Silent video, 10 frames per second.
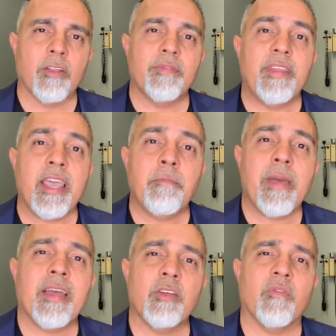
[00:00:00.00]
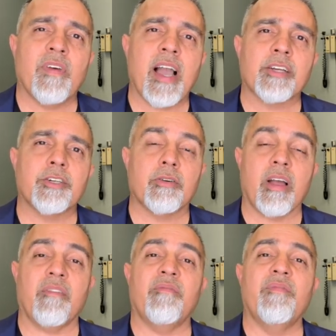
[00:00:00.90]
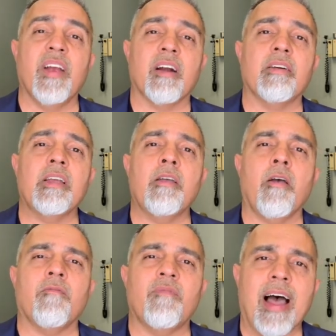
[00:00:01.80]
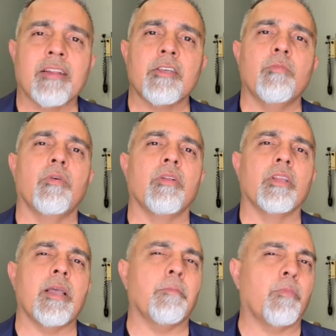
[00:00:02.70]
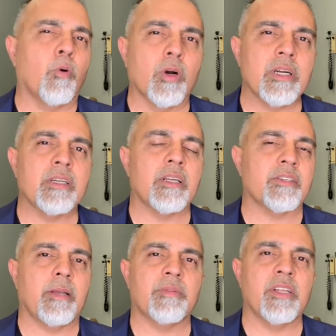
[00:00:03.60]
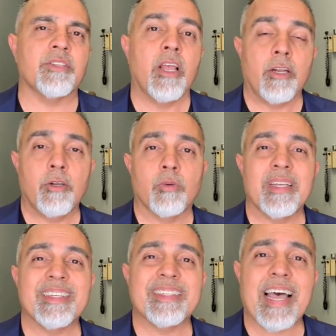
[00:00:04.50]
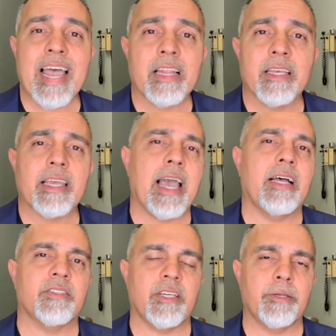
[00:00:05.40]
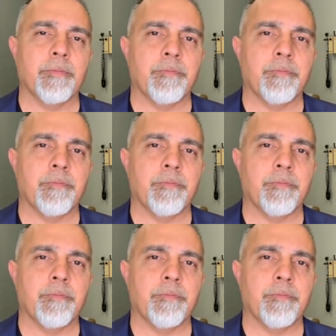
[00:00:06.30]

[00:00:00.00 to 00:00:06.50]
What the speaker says: They manufacture a very valuable, important substance known as sialic acid.